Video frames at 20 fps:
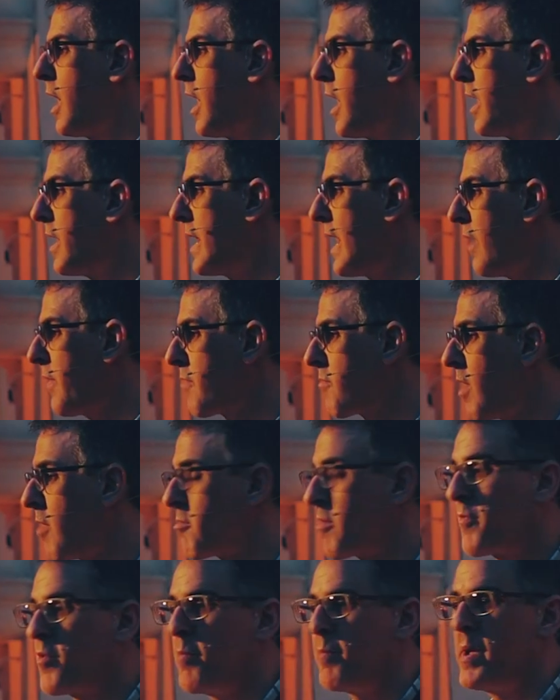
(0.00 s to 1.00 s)
Now, there are a
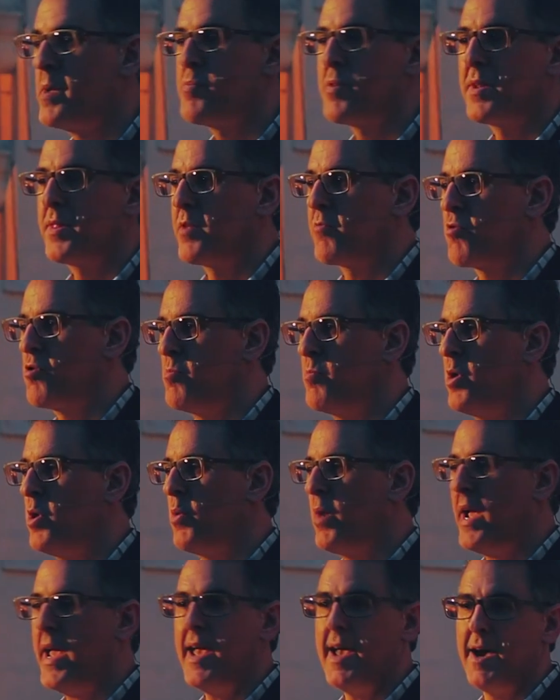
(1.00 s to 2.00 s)
few people in the room who
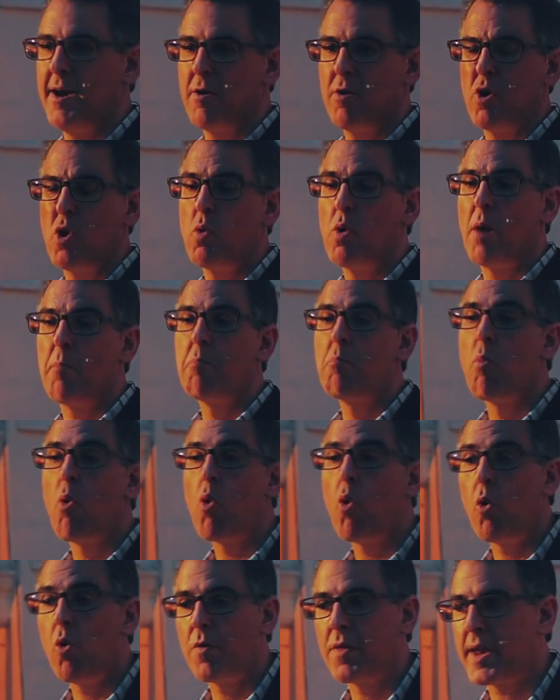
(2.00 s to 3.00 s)
are here who are
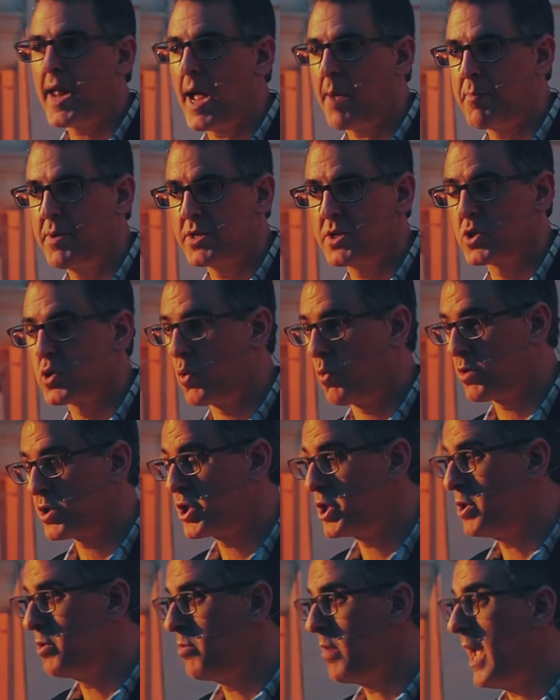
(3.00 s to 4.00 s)
more than happy to talk
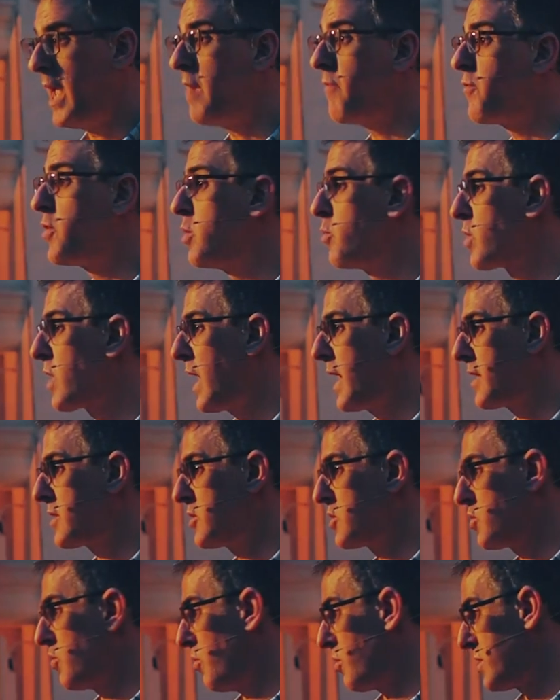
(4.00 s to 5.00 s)
to you if you would like to
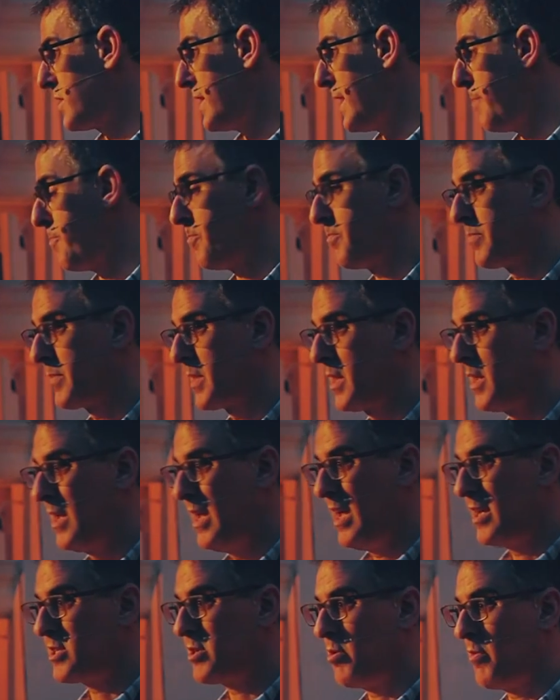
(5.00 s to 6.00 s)
talk to them.
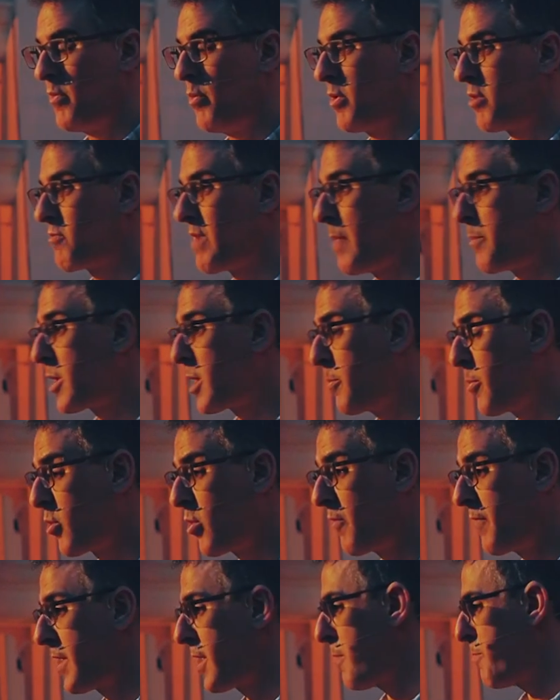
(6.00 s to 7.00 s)
So if you want to grab a cup of
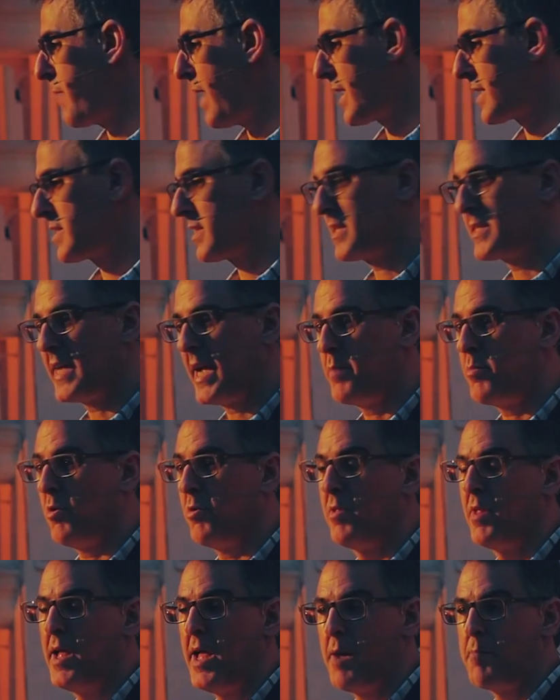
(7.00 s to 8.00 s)
coffee, come back to the table
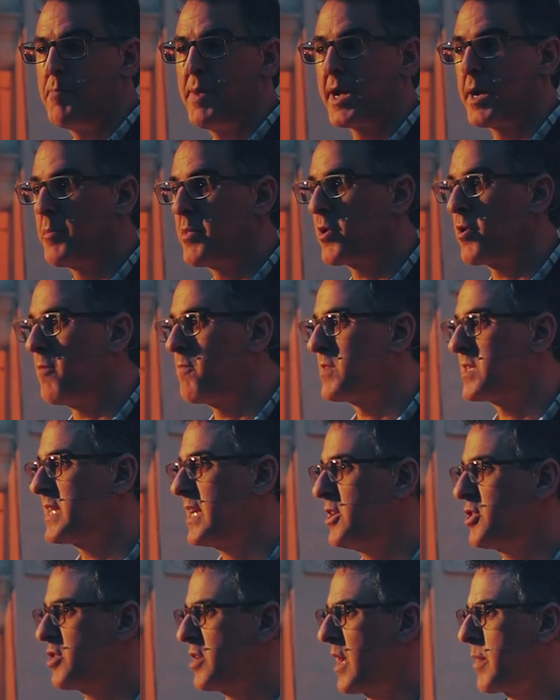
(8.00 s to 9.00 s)
and pick up the
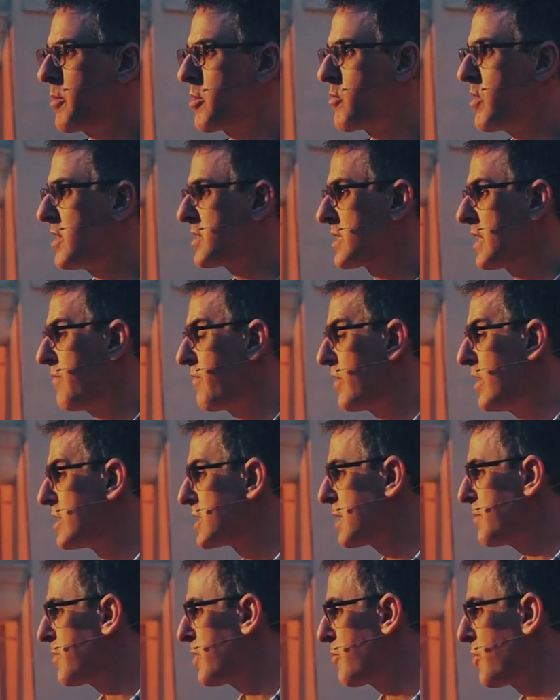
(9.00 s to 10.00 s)
conversation. I'm going to ask if
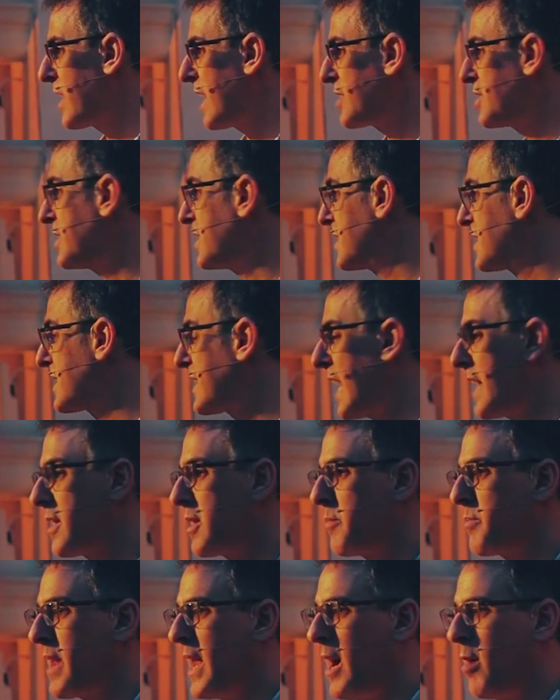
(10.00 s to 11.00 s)
some of them could actually just stand
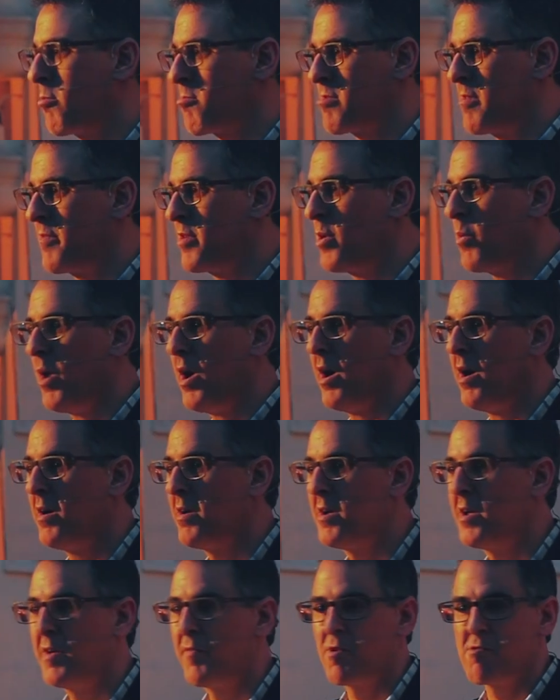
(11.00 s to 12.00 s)
up now, wherever you are.
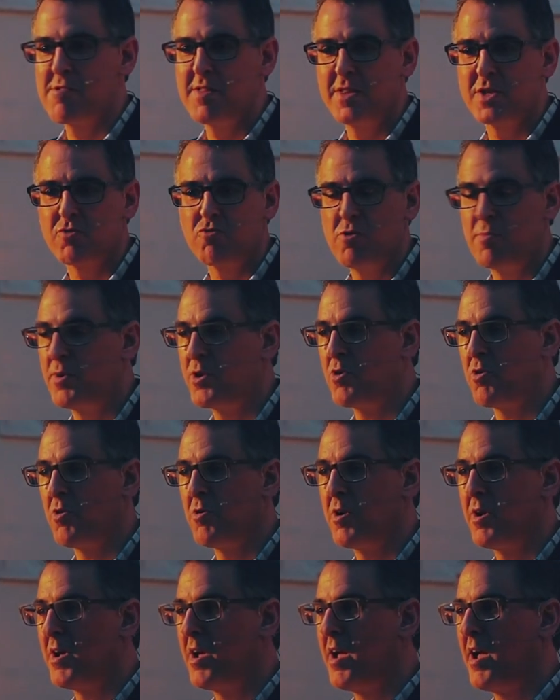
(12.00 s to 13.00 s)
If you're in this room and you're
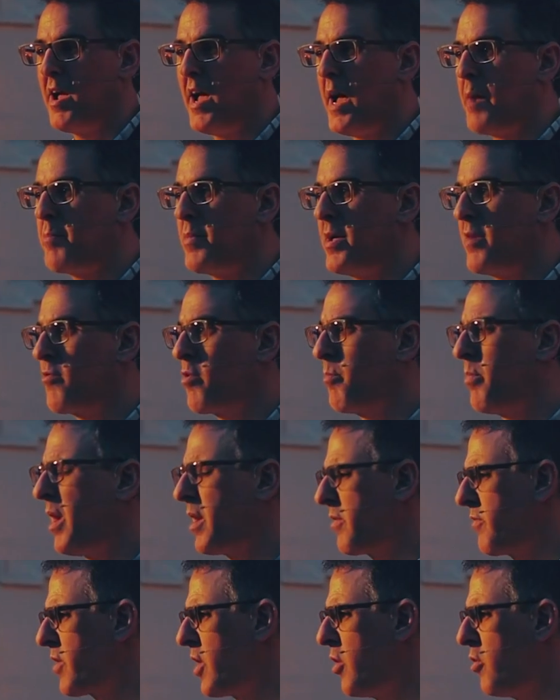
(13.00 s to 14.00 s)
happy, if you're part
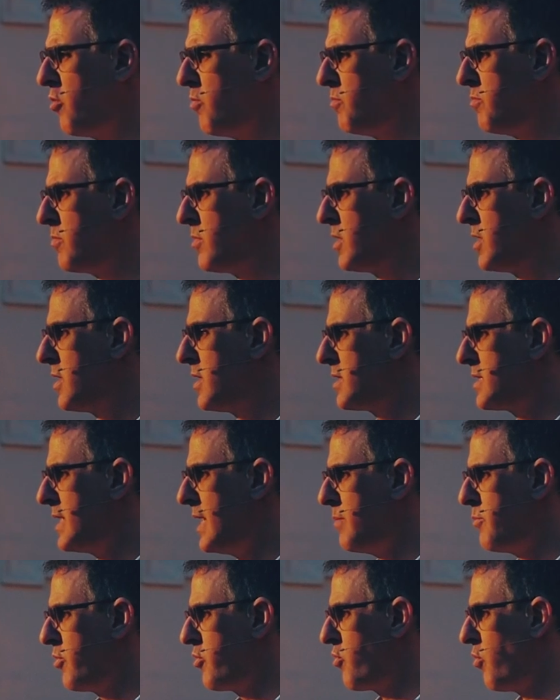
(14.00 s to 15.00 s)
of the home
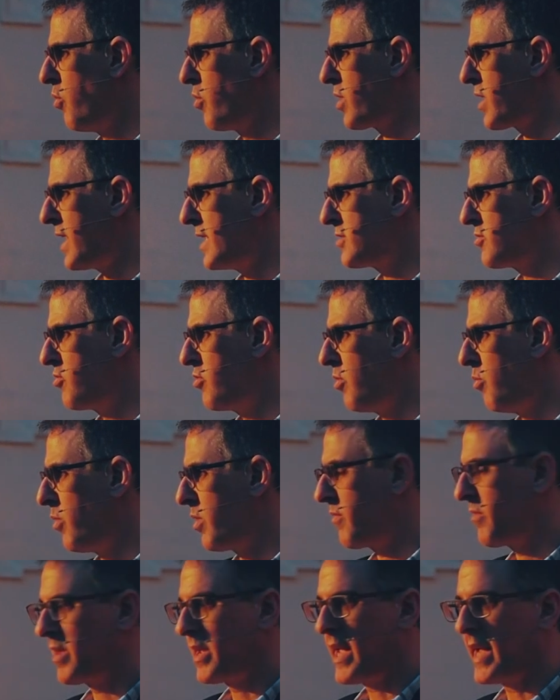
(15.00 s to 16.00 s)
team or you're organizing, you're one
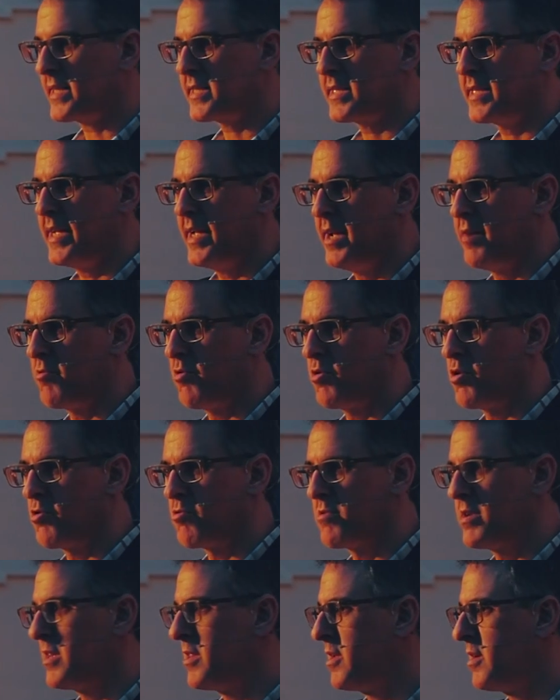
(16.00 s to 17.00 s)
of the guests here, or
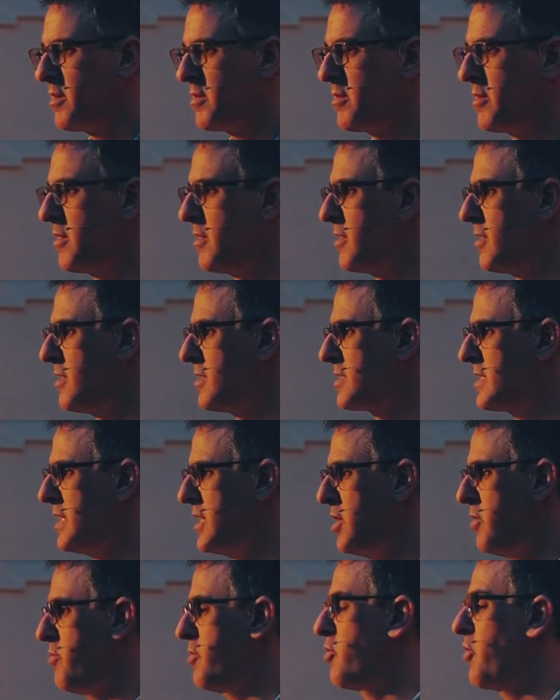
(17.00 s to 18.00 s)
you're in the
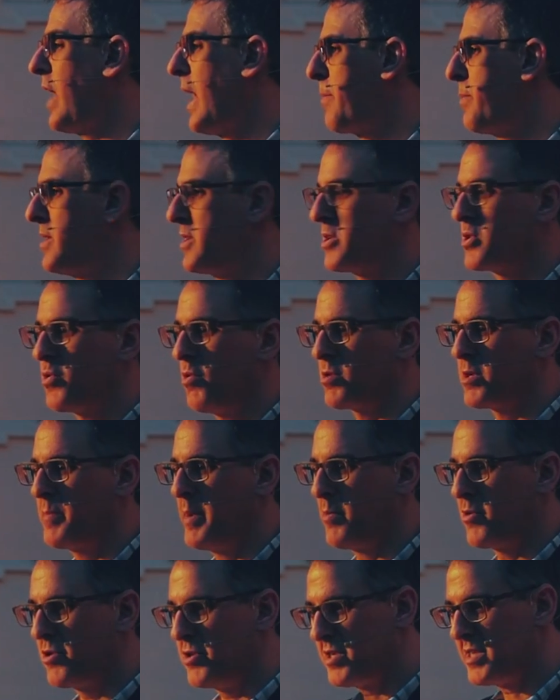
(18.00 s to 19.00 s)
CU and you're happy to talk to
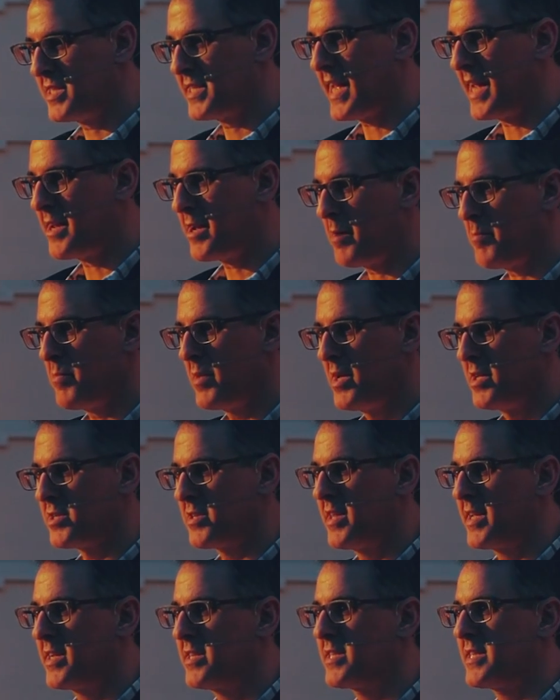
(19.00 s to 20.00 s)
people, could you just stand up so
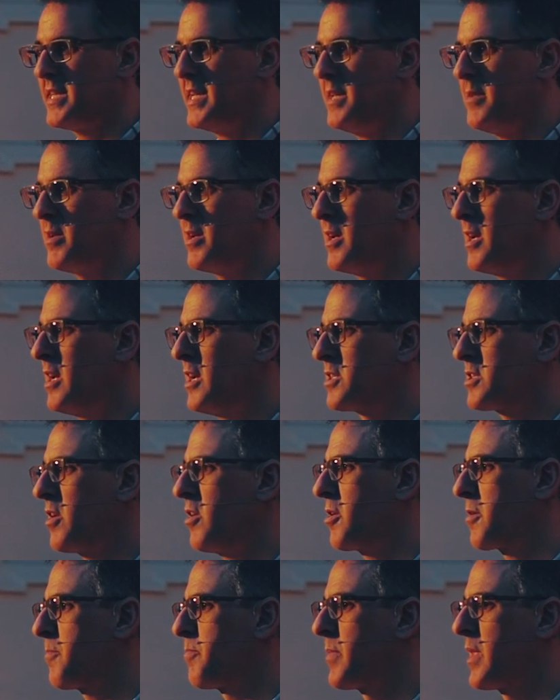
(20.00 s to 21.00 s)
they can see? So
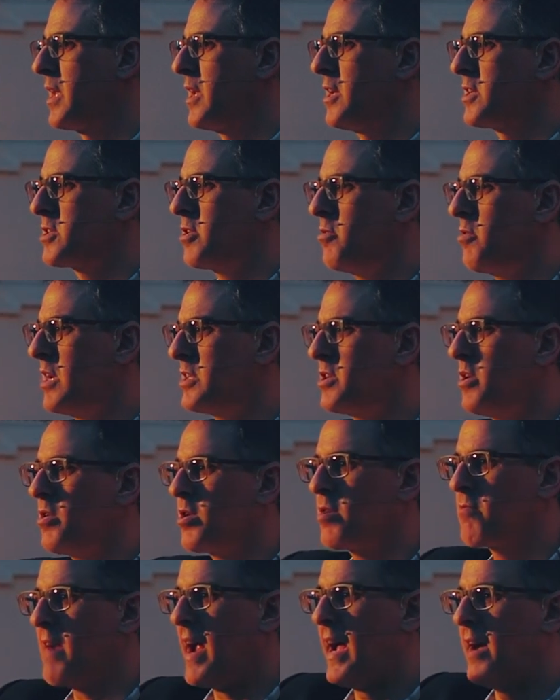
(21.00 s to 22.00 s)
look, as you look
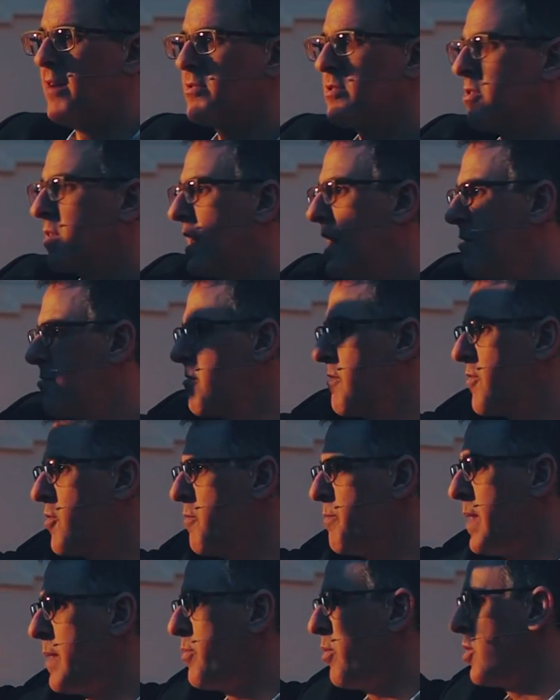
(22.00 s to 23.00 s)
around, here are a few
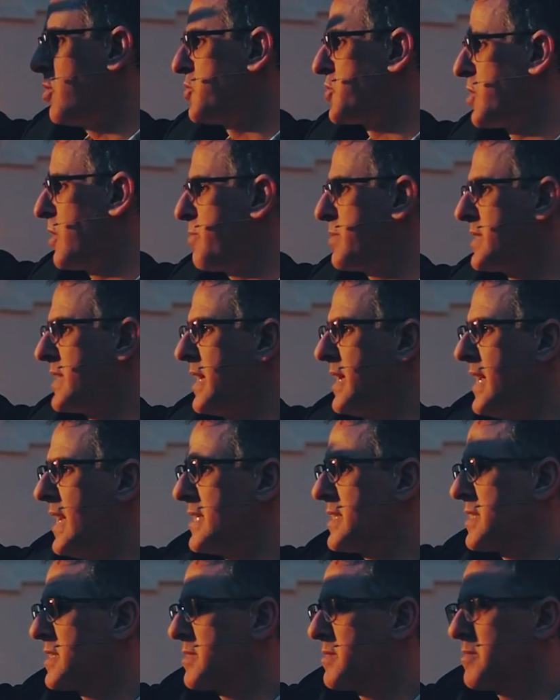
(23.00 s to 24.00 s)
people who stood up and saying,
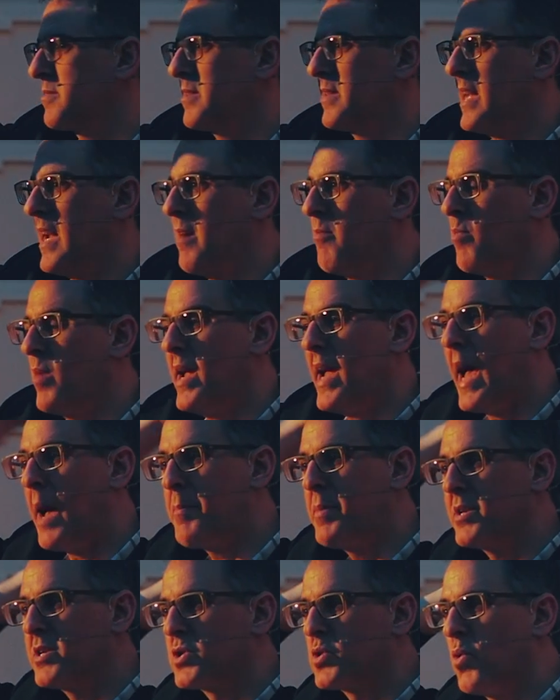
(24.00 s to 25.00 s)
yes, that we're
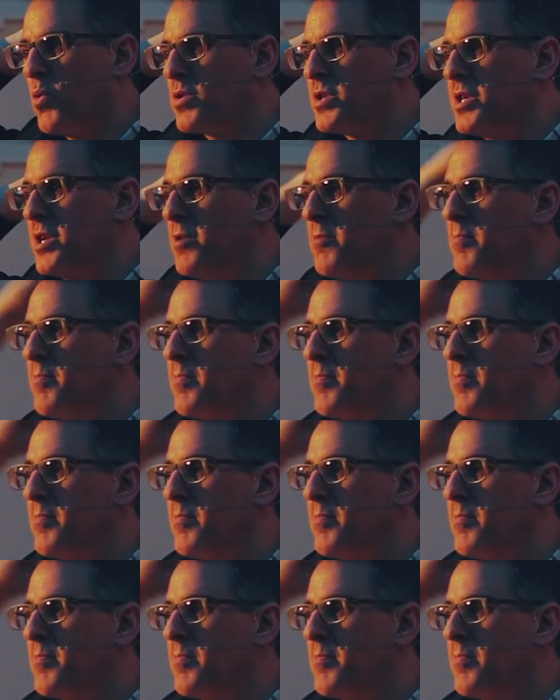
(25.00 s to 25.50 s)
happy to talk to you.